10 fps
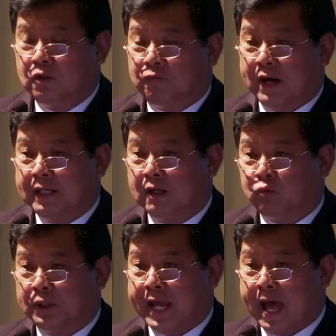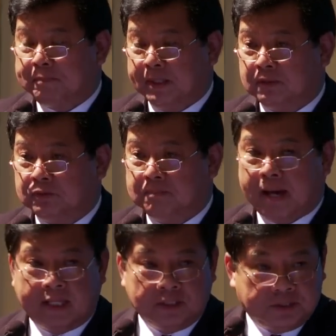to find out what happened to the
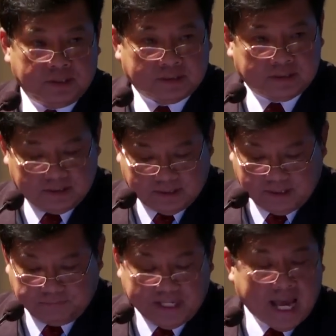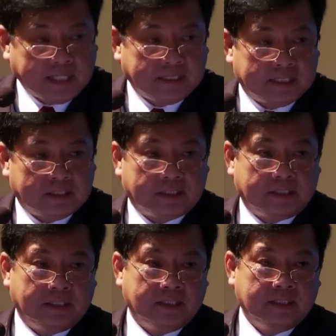balance sheet. If the
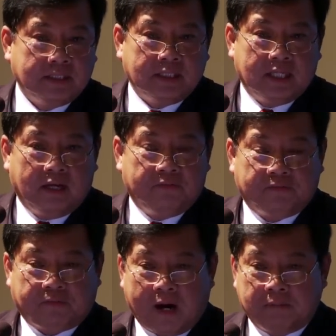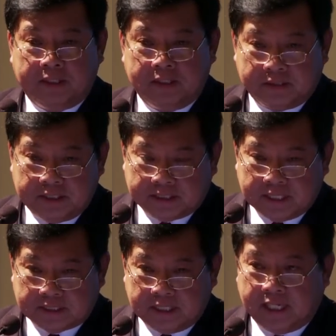assets of the farmer
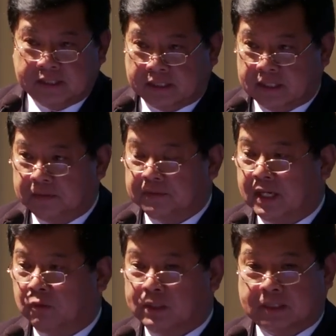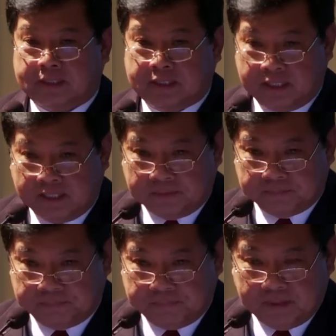increases, then I think we are succeeding.
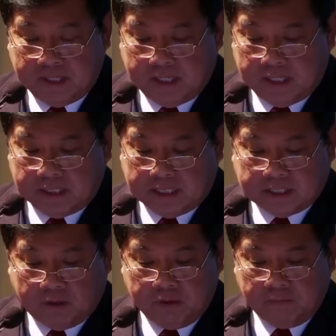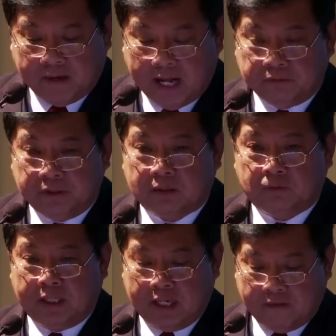That's how we evaluate.
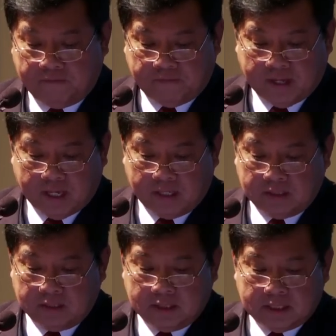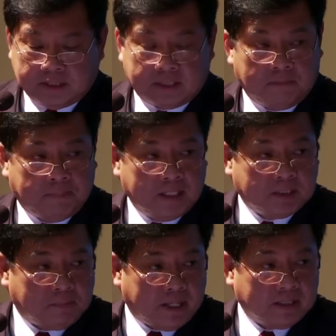We have set the
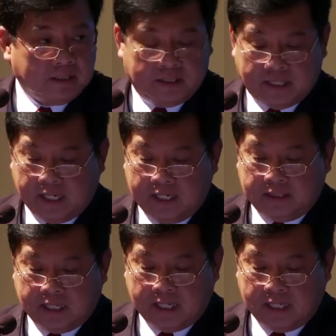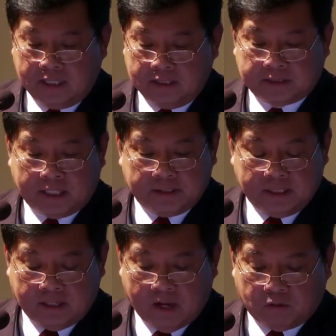benchmark, and
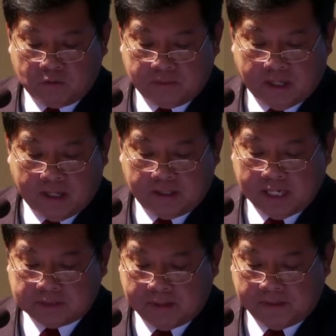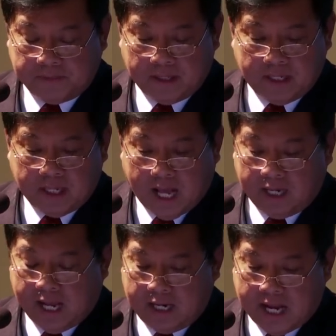starting next month,
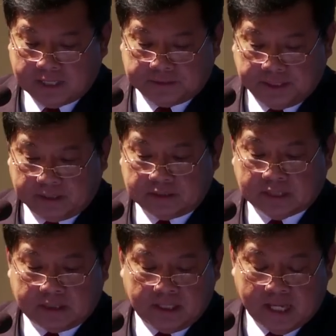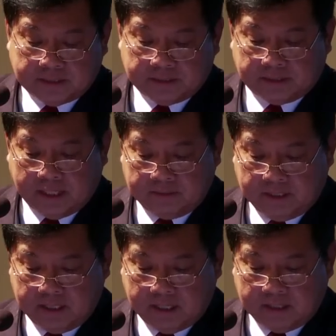starting last year,
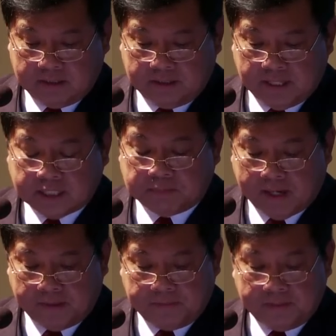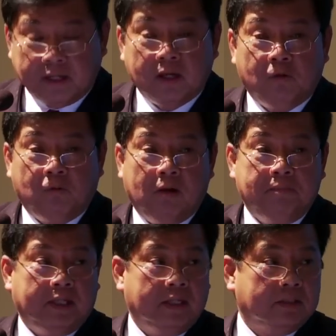and next month, we'll
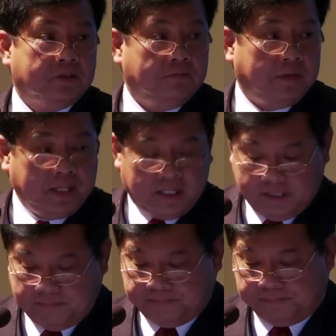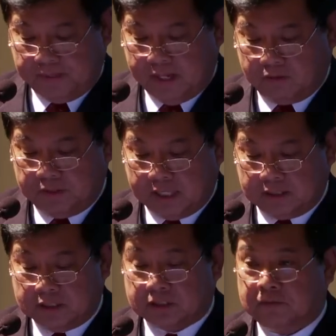be surveying,
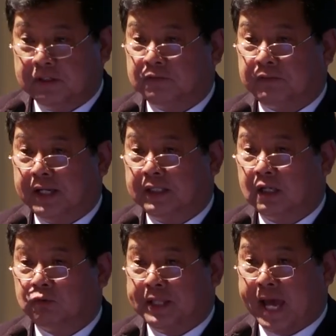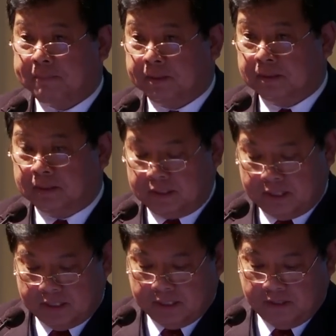conducting the survey to find out what happened,
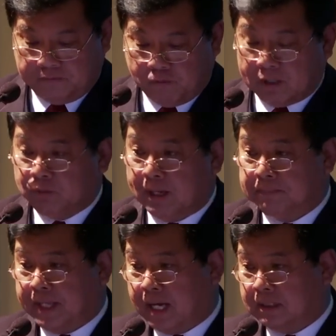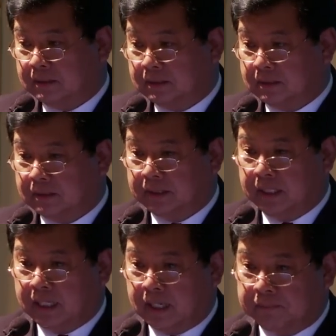if what we have done
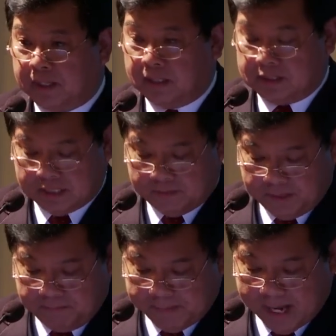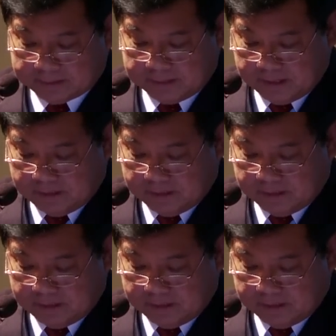really have some impact